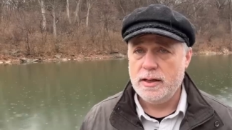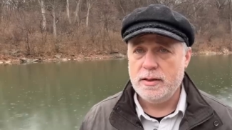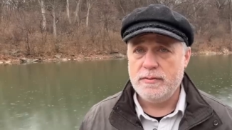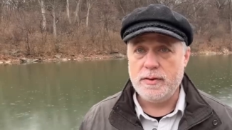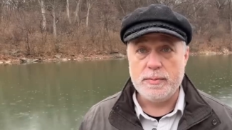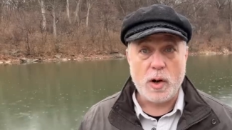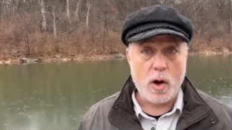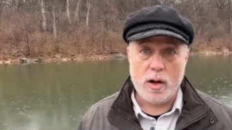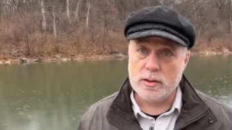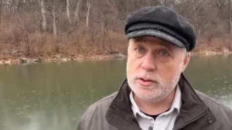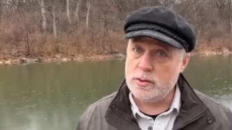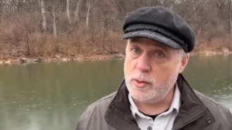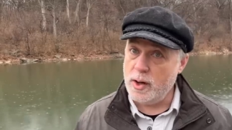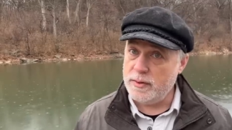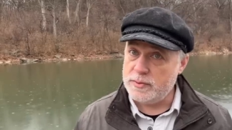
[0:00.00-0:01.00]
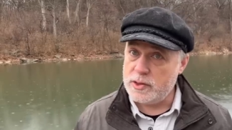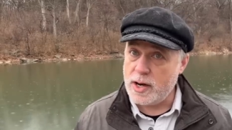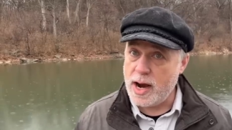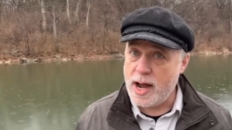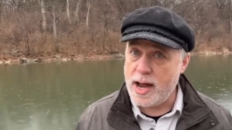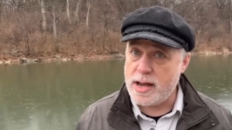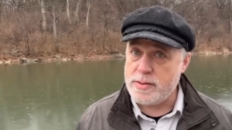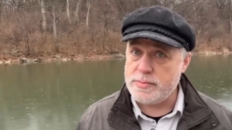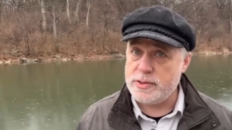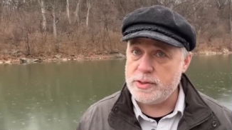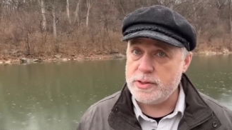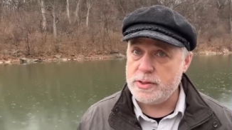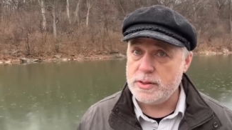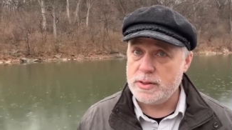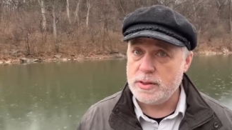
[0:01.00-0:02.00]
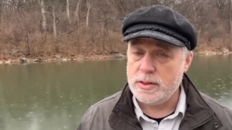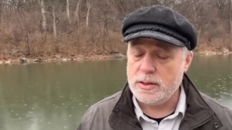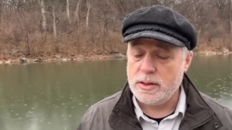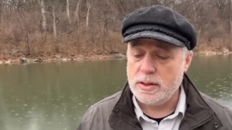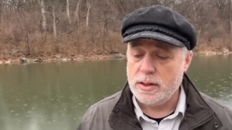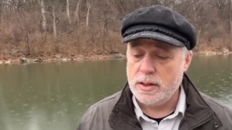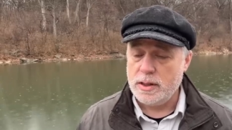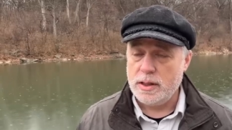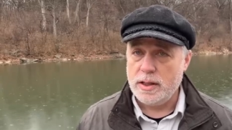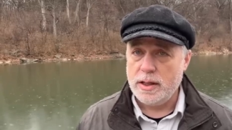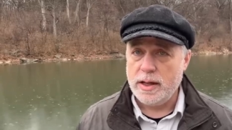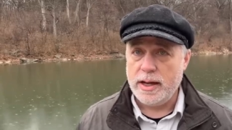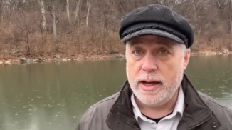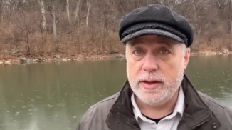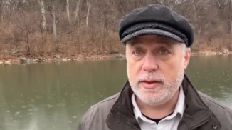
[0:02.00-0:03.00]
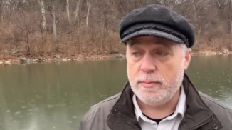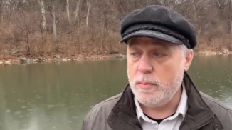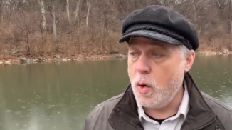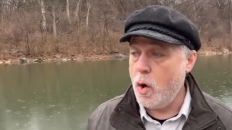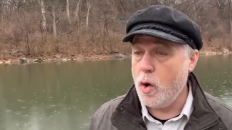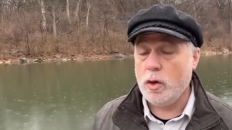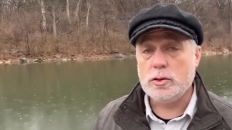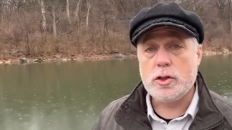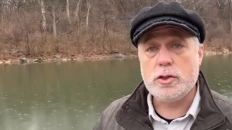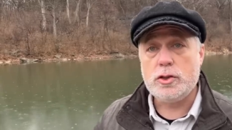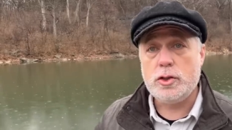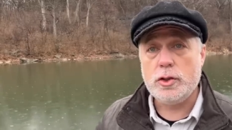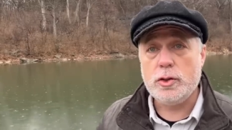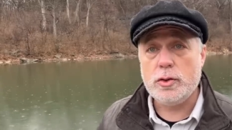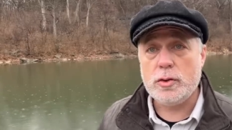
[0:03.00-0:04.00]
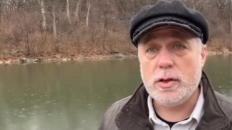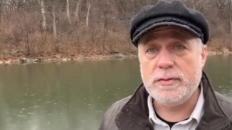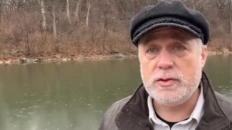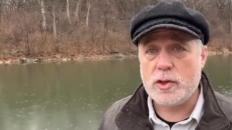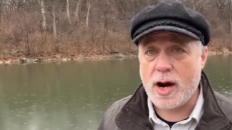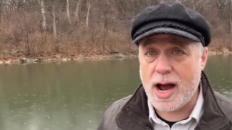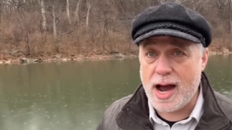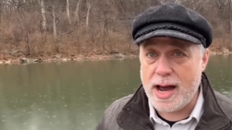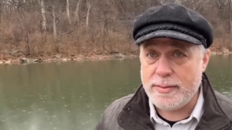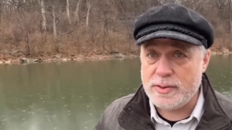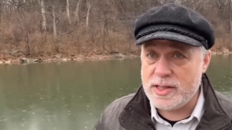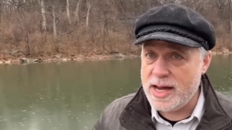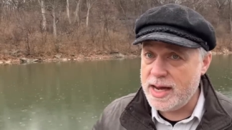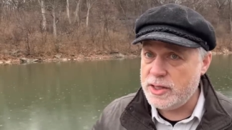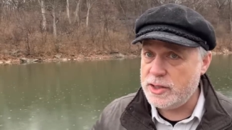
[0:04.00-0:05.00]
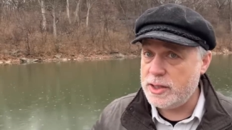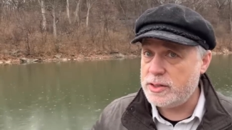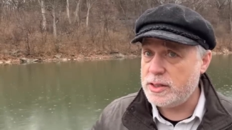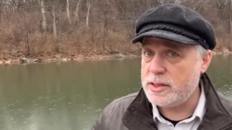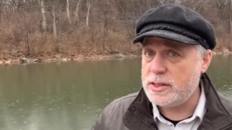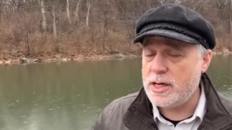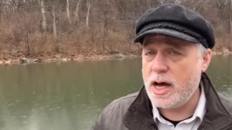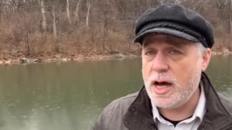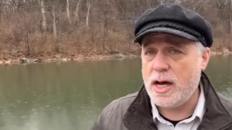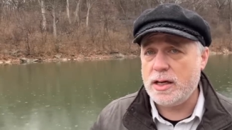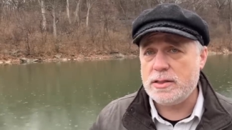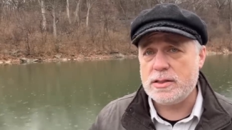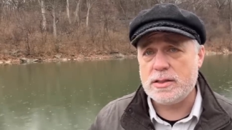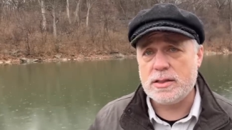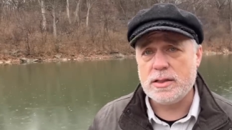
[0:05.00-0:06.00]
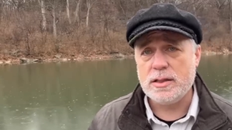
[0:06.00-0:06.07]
from all 12 tribes, and the multitude of tribes, nations, and tongues